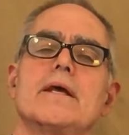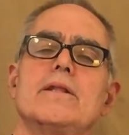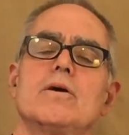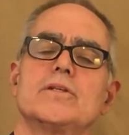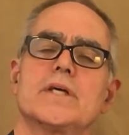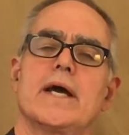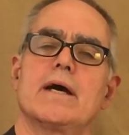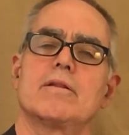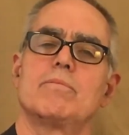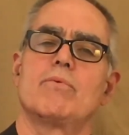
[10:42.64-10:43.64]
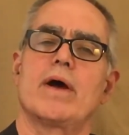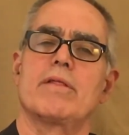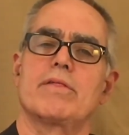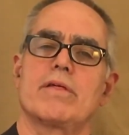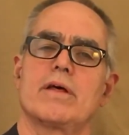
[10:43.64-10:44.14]
Noticing how the
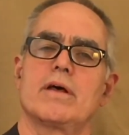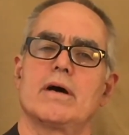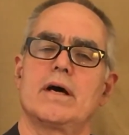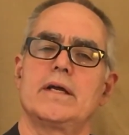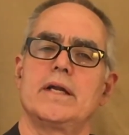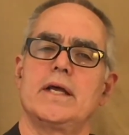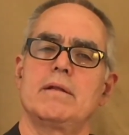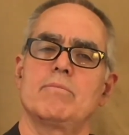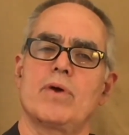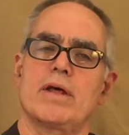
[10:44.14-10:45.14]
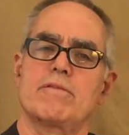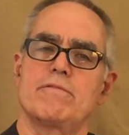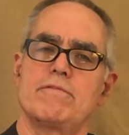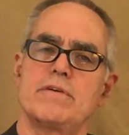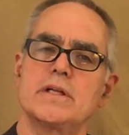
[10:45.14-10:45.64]
breath on an in-breath
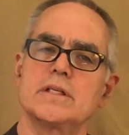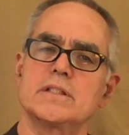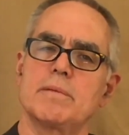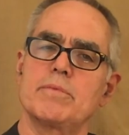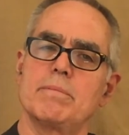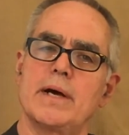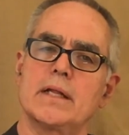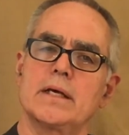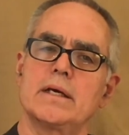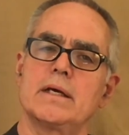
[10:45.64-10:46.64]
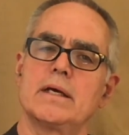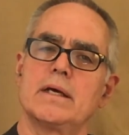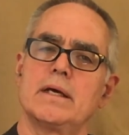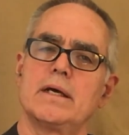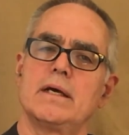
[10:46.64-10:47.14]
fills up the belly,
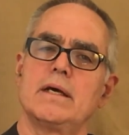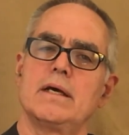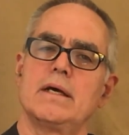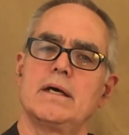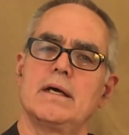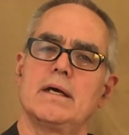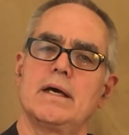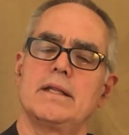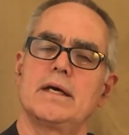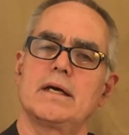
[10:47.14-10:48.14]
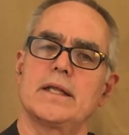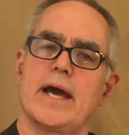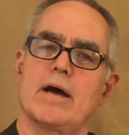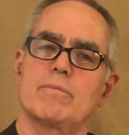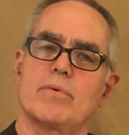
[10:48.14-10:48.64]
and then on the
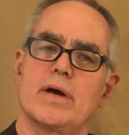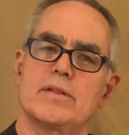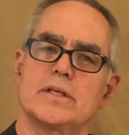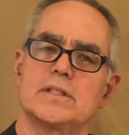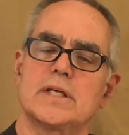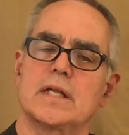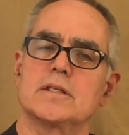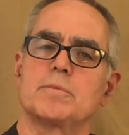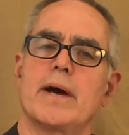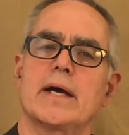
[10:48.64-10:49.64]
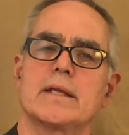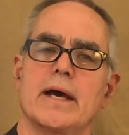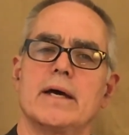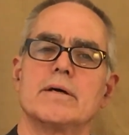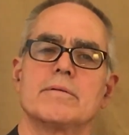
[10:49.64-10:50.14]
out-breath it settles back
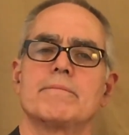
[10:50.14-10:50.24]
down.